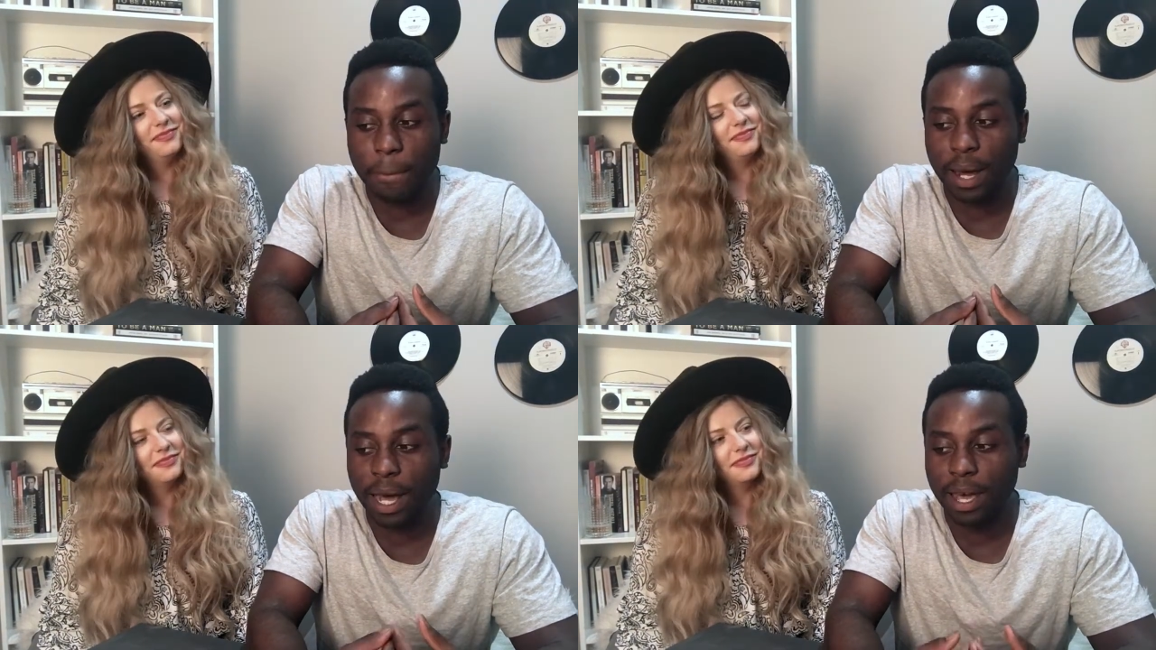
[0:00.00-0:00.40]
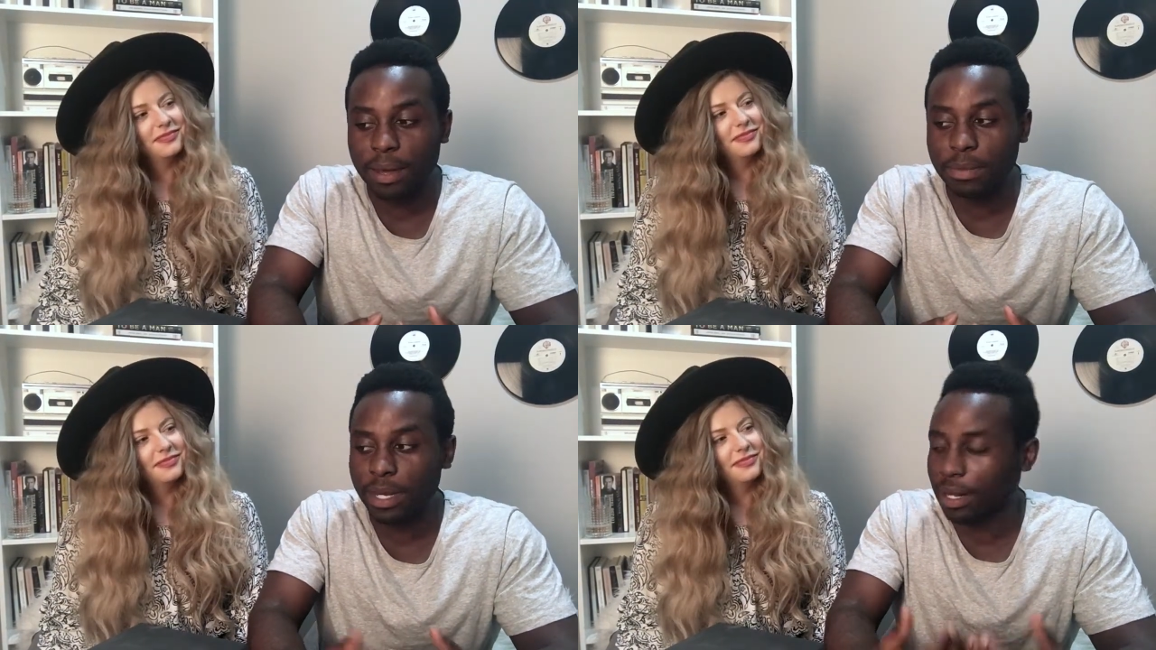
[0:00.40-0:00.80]
Speaker 1: Um, I
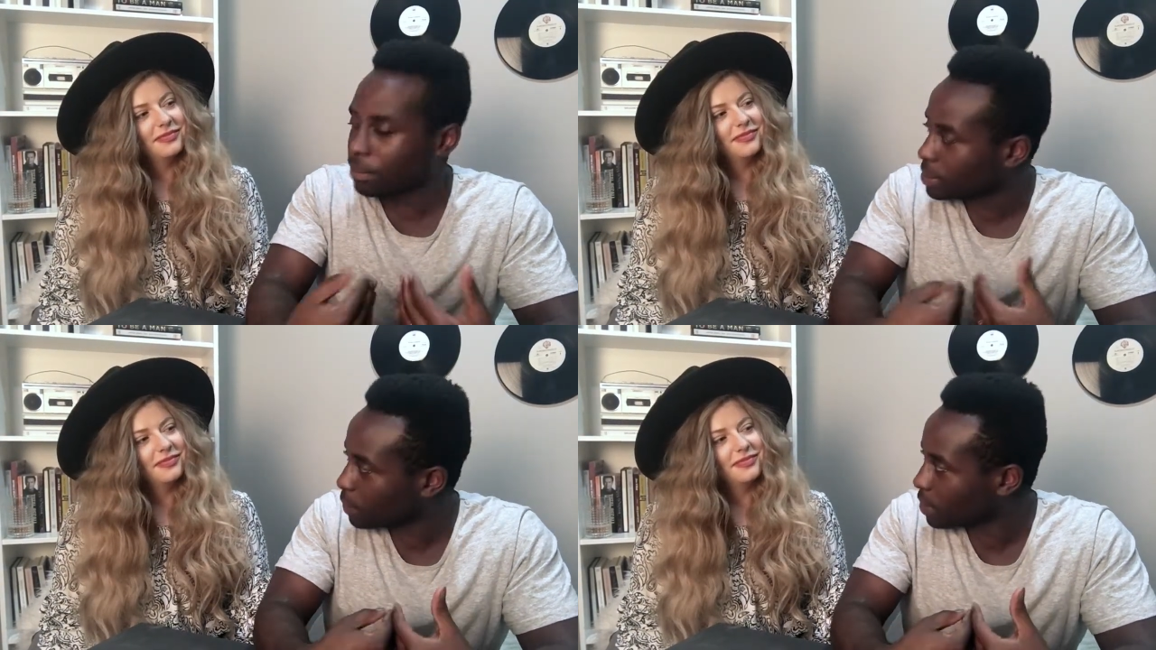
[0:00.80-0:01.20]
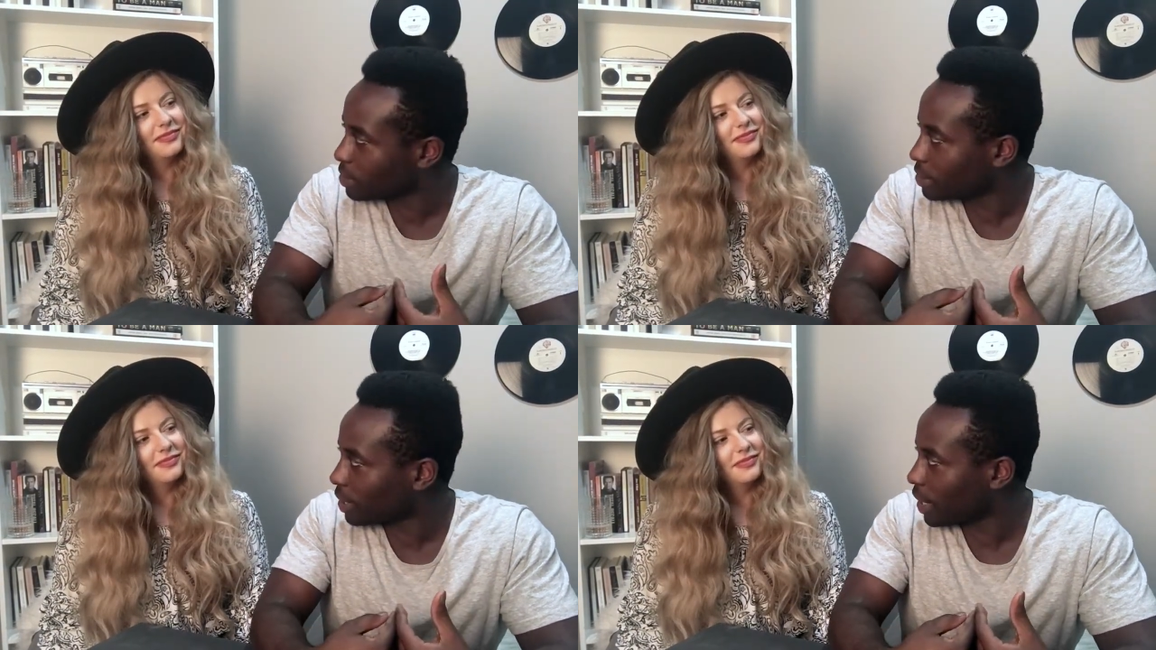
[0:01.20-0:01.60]
am the numbers
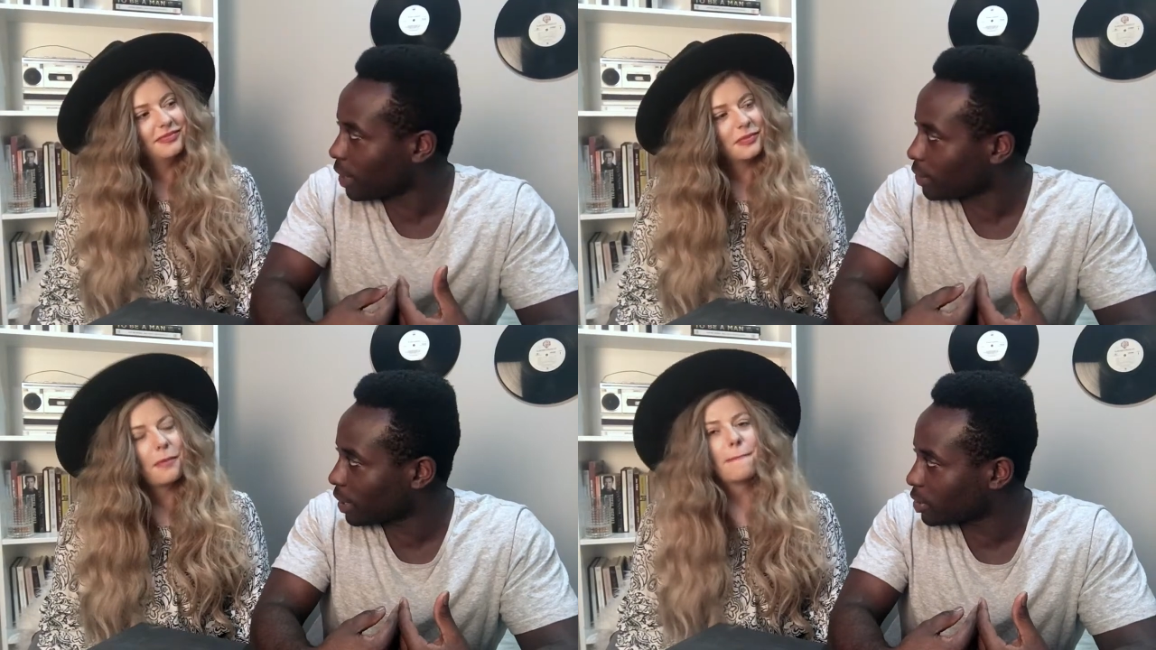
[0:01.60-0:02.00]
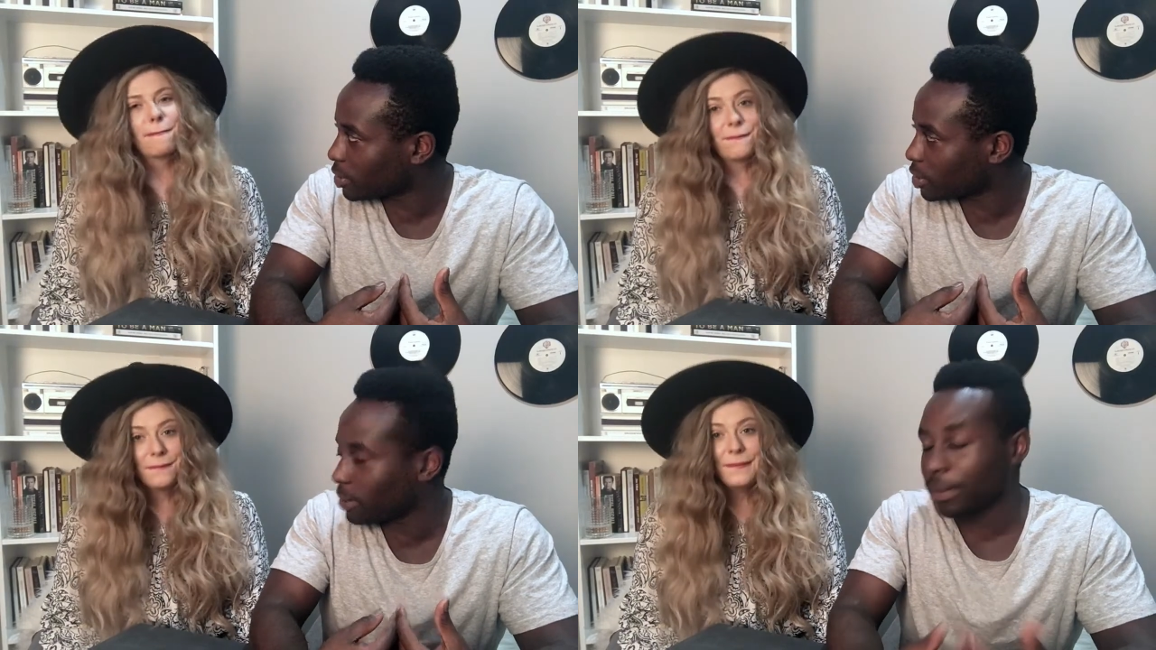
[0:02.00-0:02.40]
person in our
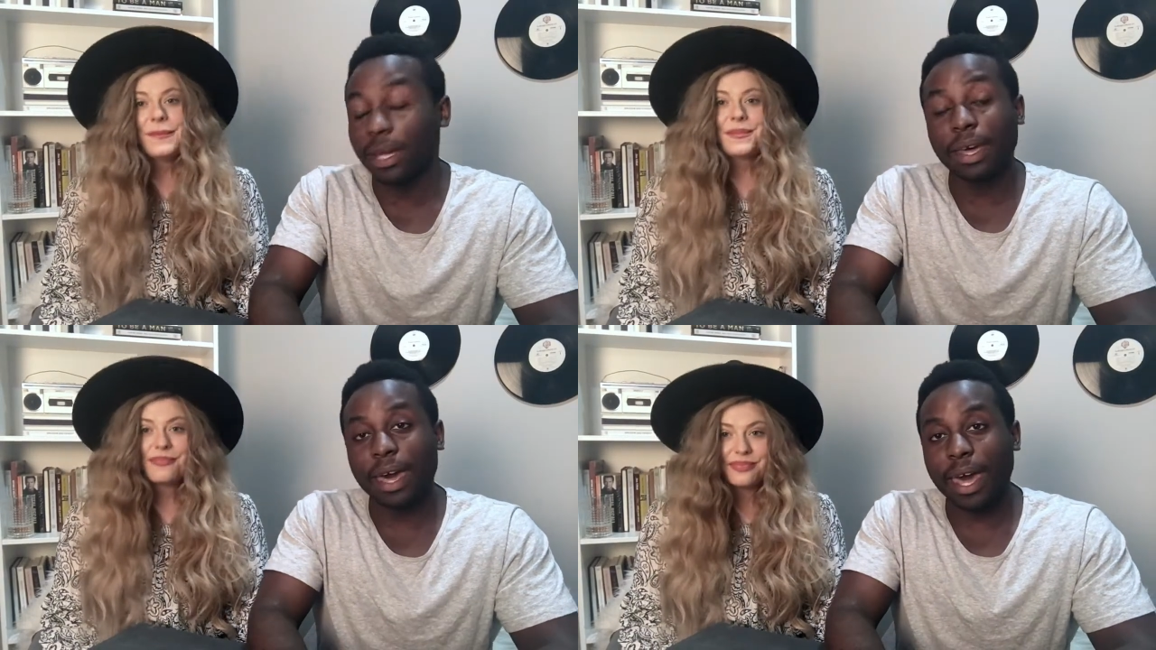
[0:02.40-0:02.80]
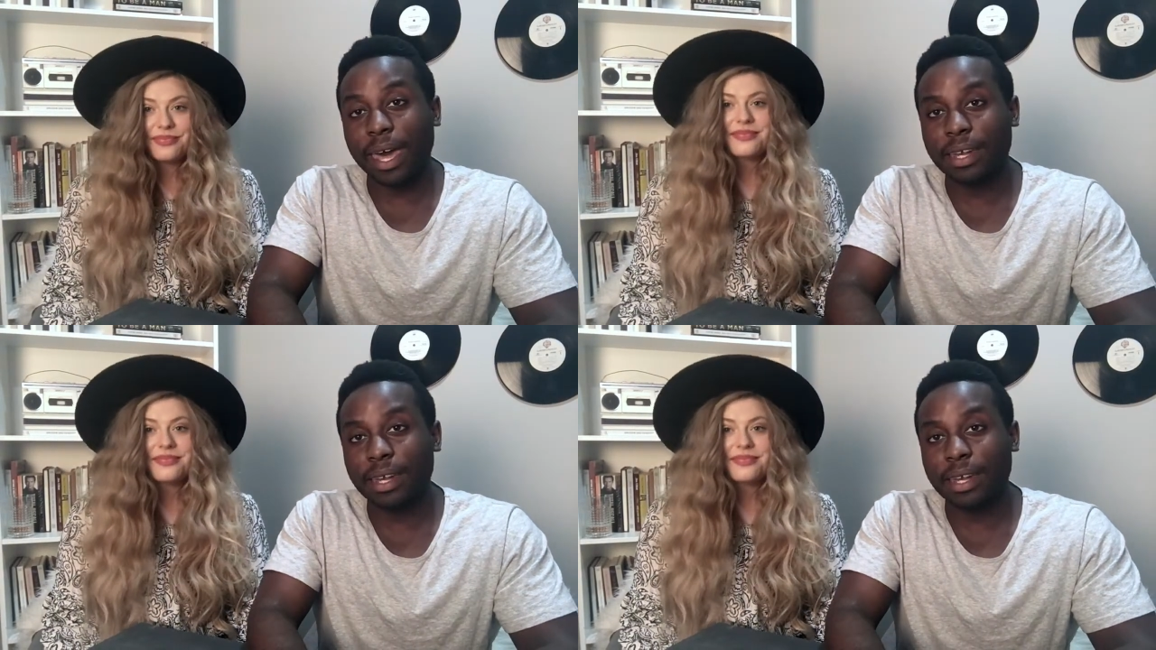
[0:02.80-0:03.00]
relationship. Mm.